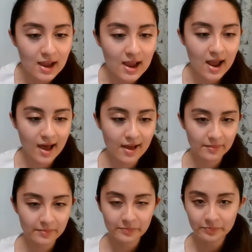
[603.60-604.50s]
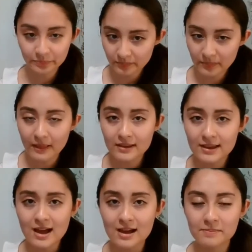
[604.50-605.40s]
Um,
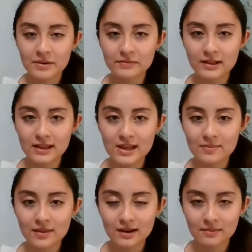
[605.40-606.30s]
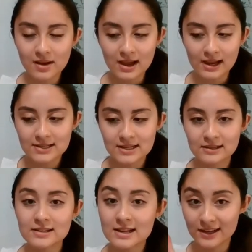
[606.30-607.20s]
yeah, but really keep that in mind and
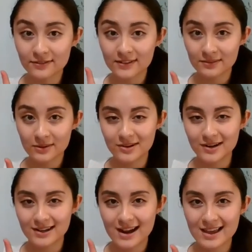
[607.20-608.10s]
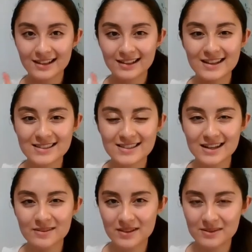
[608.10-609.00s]
definitely record. I think that's going
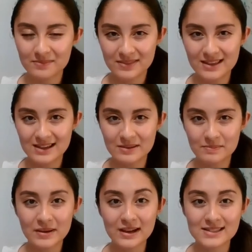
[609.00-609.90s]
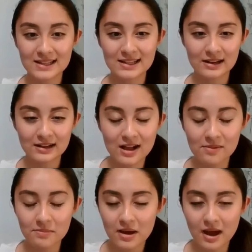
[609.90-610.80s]
to be the, the biggest thing that will
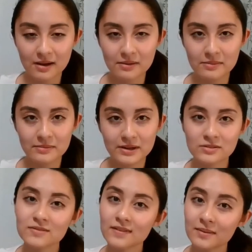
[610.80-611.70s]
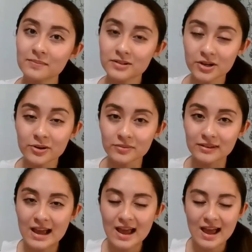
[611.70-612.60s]
help um, when you develop your tone.
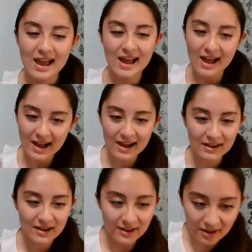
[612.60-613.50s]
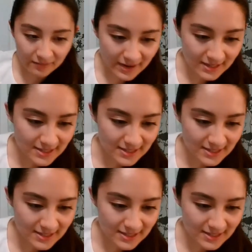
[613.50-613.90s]
Uh, uh all right.